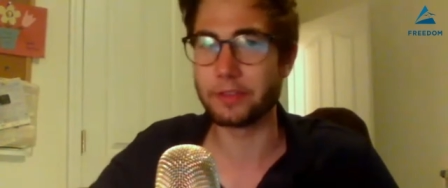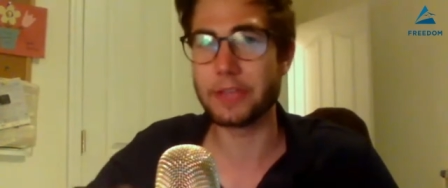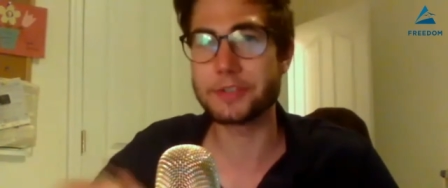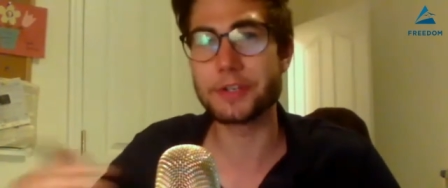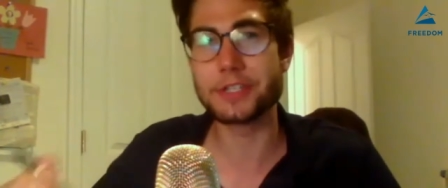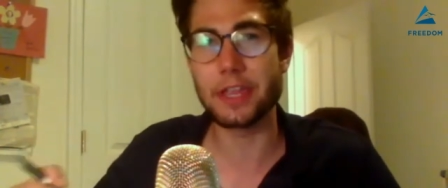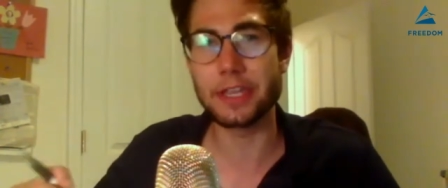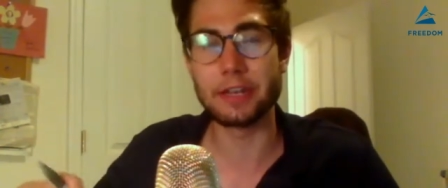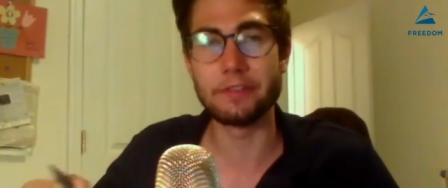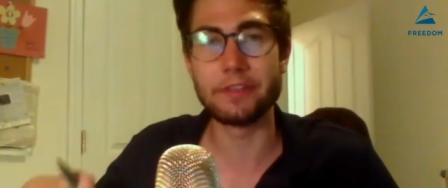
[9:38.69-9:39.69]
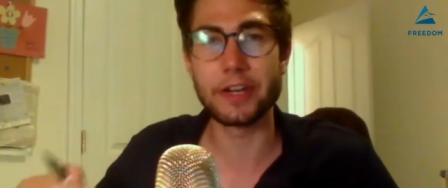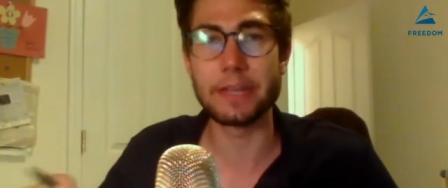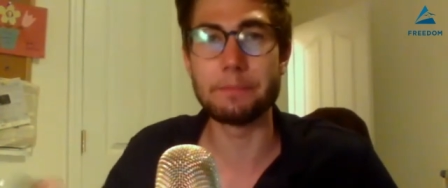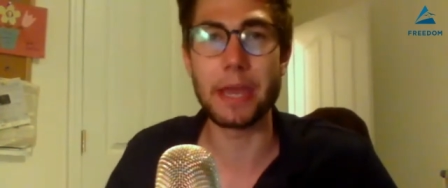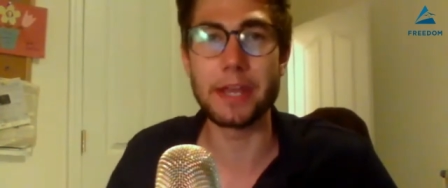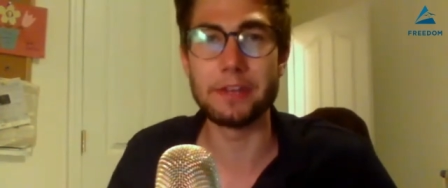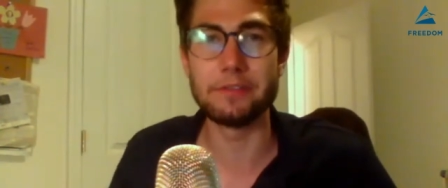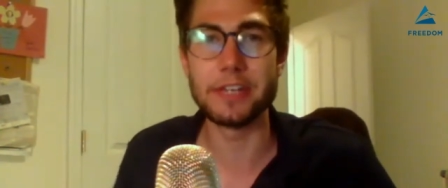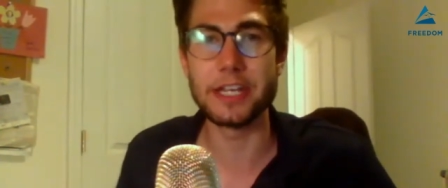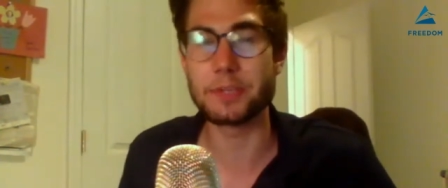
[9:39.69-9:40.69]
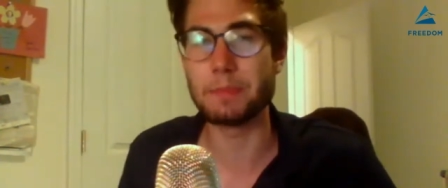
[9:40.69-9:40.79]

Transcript: unless you're selling in a very competitive niche,